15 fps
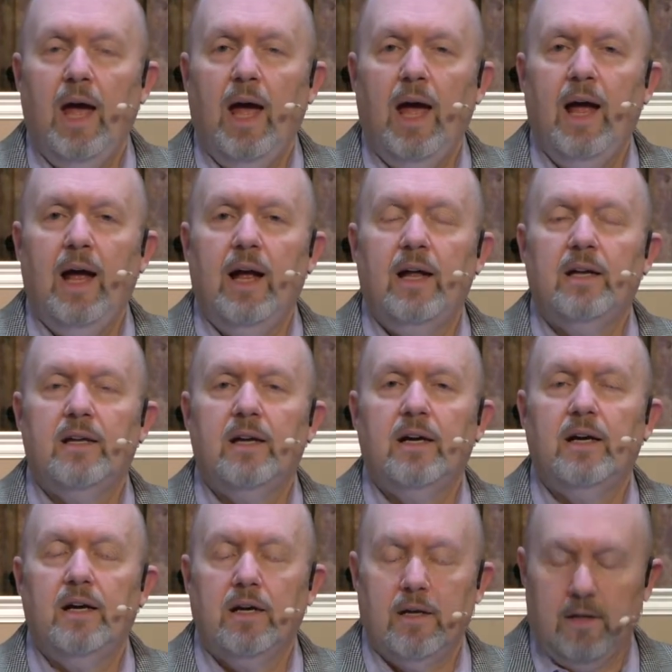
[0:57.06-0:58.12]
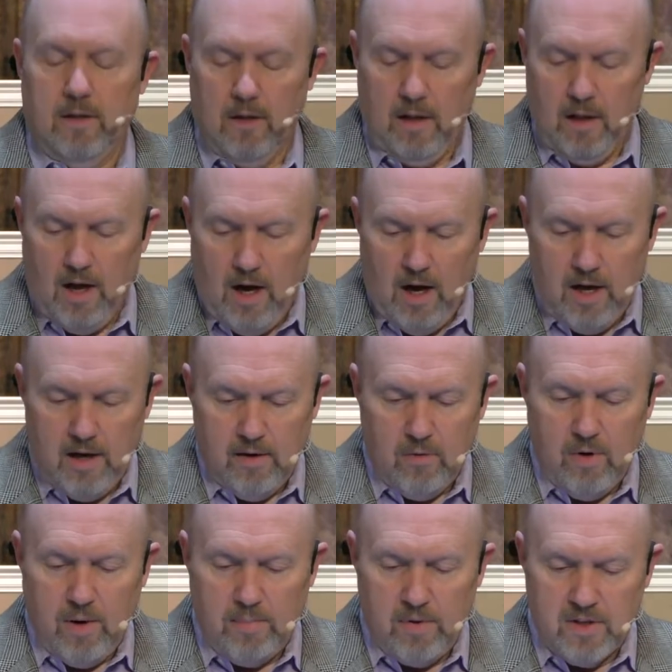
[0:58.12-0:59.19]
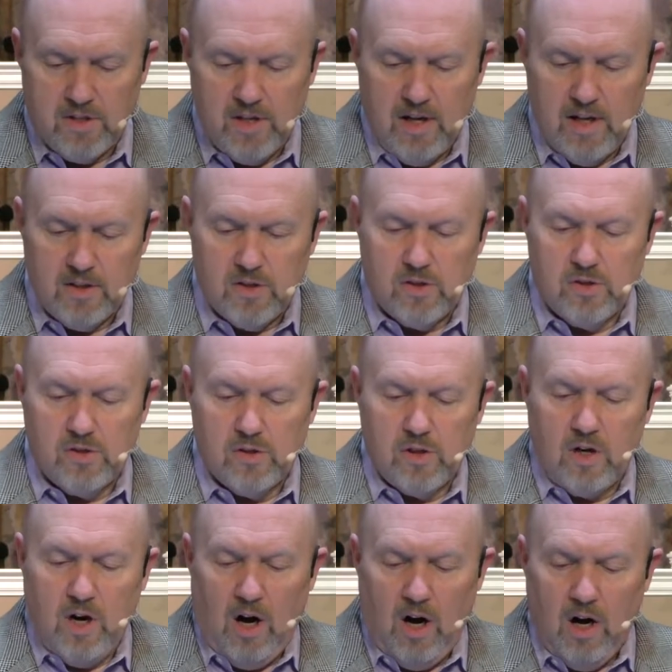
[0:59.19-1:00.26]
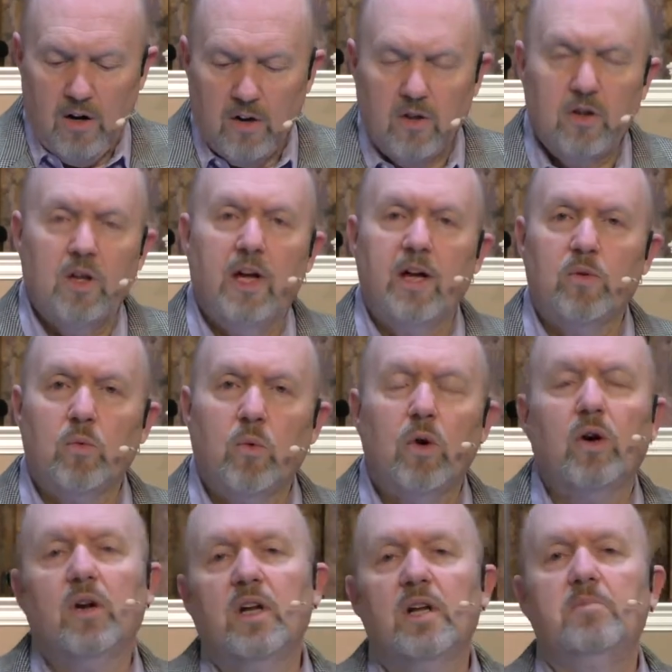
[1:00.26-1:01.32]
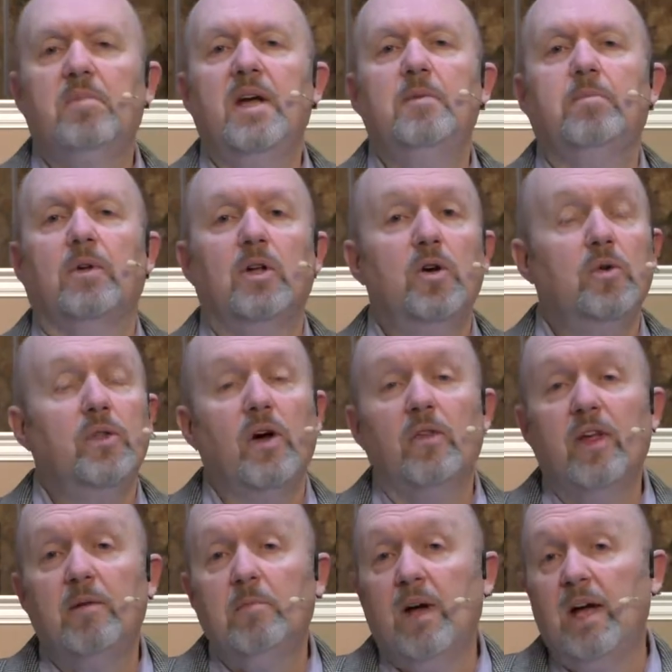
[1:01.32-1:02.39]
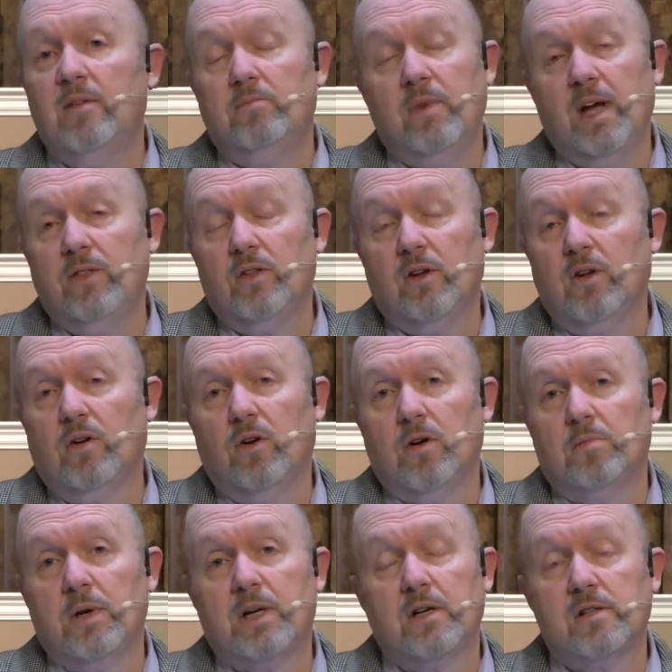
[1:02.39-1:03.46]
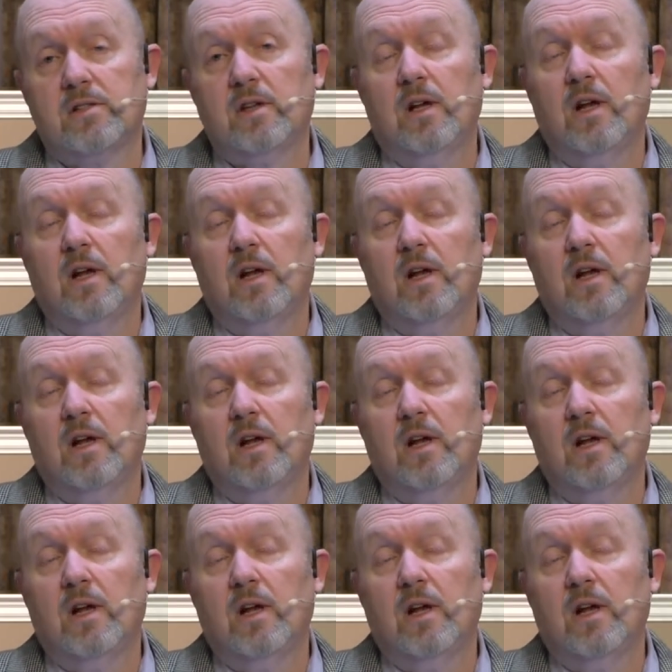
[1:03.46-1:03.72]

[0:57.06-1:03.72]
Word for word: And uh, Lot represents carnal and worldly people who, though they may have met the Lord, because